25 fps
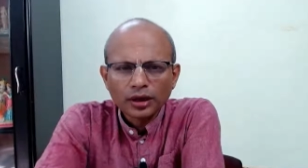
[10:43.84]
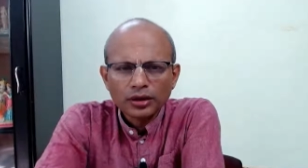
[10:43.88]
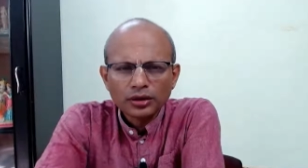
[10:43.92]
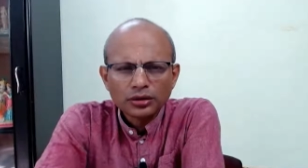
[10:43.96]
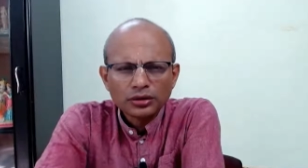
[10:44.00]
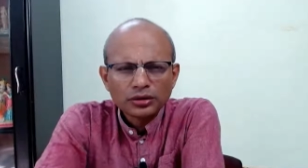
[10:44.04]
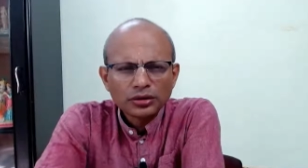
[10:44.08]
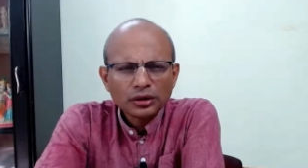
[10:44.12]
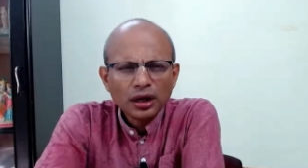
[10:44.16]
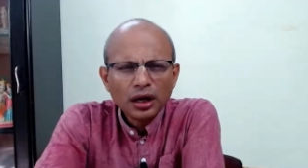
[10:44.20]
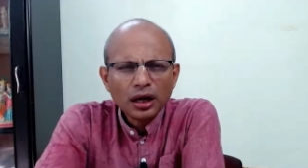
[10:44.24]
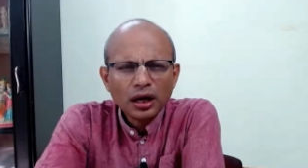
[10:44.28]

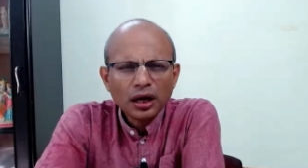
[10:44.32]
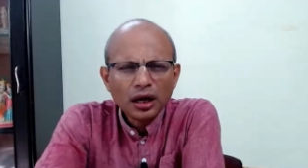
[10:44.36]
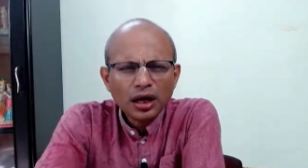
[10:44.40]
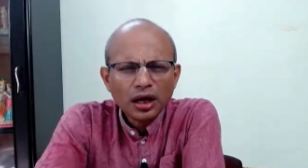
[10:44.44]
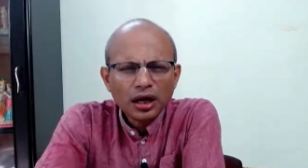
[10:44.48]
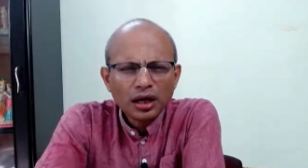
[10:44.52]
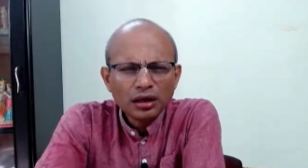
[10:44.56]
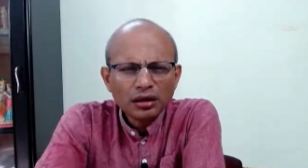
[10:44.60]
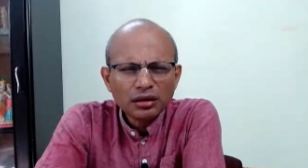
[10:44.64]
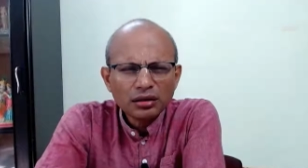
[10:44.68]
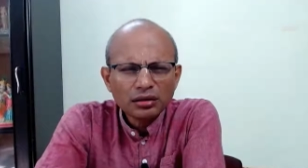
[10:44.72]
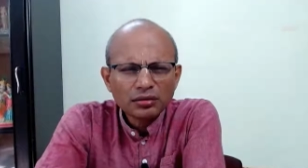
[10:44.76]
So,
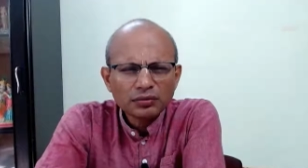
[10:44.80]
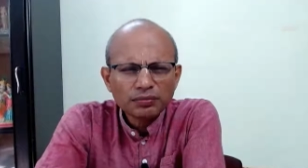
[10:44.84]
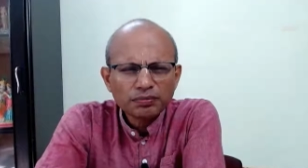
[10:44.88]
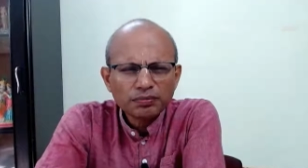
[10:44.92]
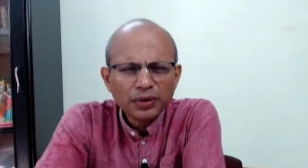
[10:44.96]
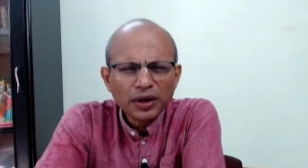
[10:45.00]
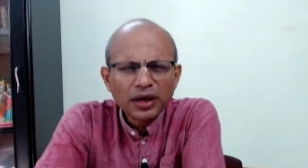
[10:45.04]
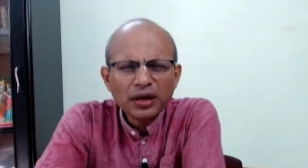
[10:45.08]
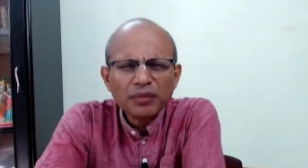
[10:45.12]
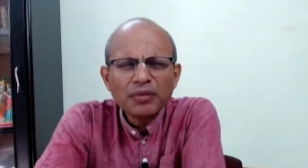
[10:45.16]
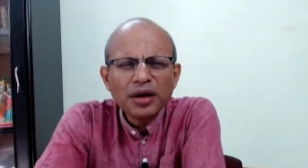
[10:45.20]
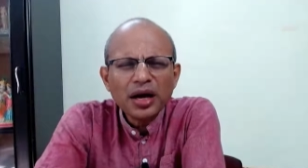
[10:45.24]

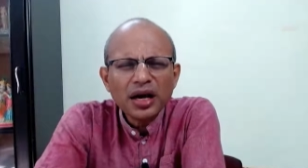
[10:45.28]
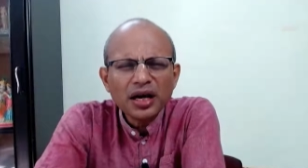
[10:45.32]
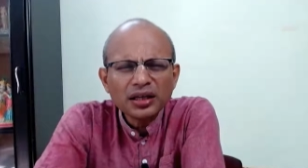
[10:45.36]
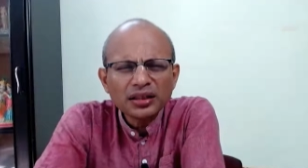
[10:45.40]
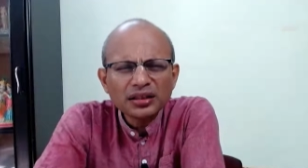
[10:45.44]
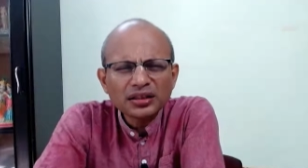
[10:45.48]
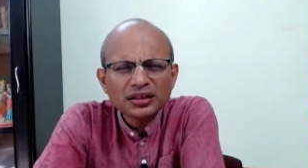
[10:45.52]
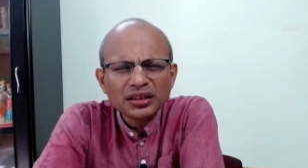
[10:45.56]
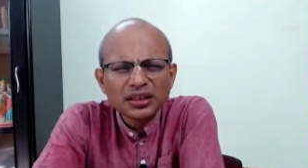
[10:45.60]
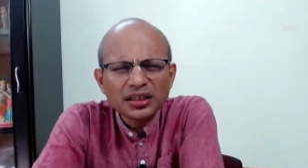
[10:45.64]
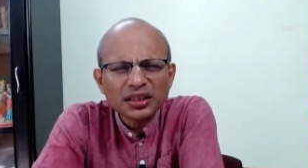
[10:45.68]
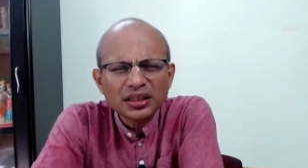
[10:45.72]

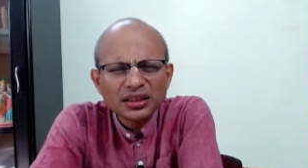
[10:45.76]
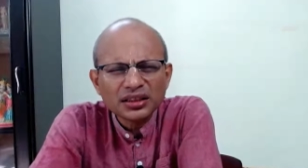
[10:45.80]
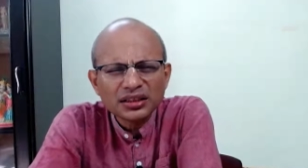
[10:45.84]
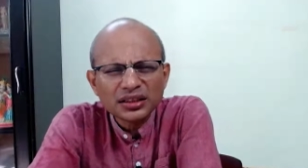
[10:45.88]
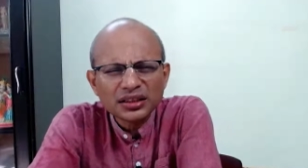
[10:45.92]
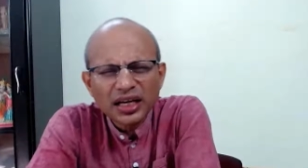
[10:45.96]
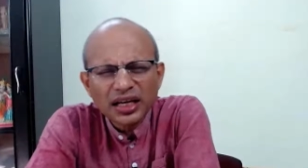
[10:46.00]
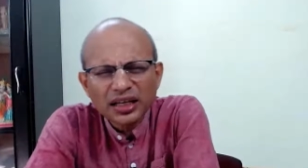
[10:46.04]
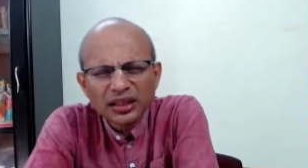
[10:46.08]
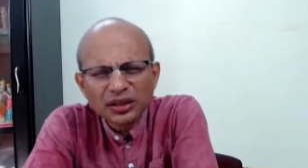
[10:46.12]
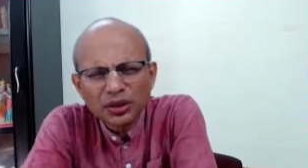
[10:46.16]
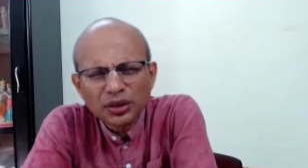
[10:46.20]
Paramahamsas
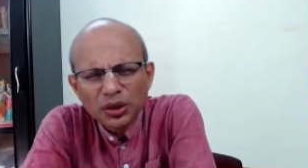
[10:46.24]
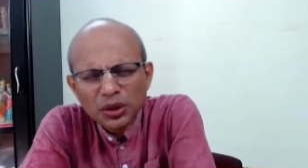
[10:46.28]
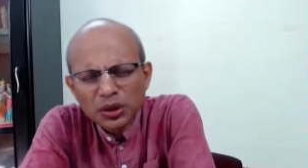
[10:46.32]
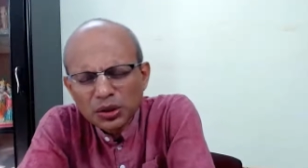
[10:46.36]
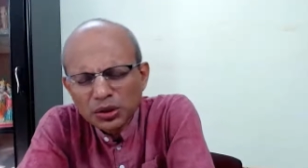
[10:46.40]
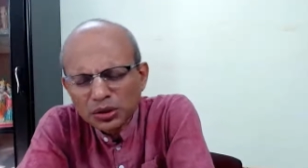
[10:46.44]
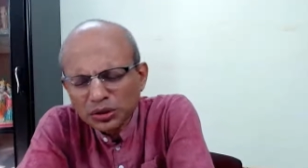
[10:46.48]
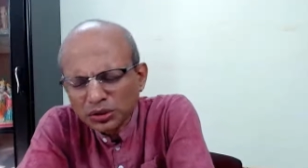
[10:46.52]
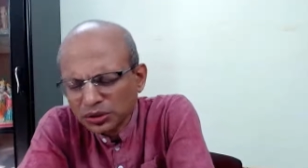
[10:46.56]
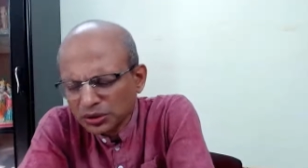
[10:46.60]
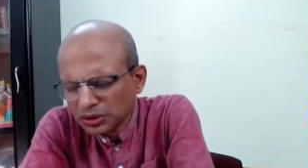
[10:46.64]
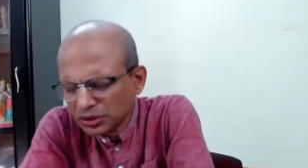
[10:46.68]
are
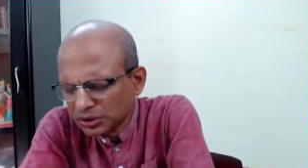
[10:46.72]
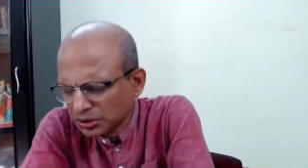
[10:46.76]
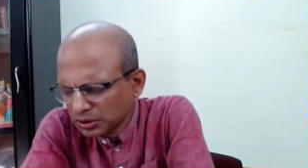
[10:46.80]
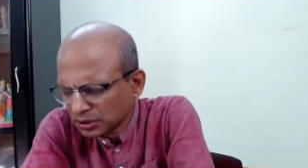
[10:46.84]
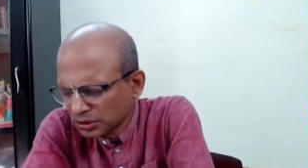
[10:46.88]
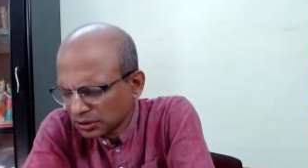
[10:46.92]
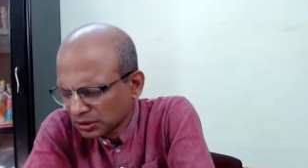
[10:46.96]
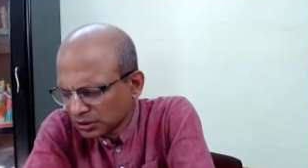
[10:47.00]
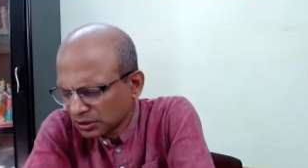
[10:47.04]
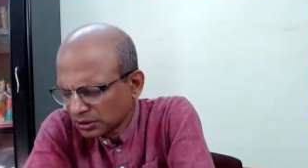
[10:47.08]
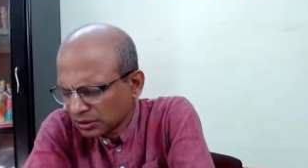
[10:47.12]
those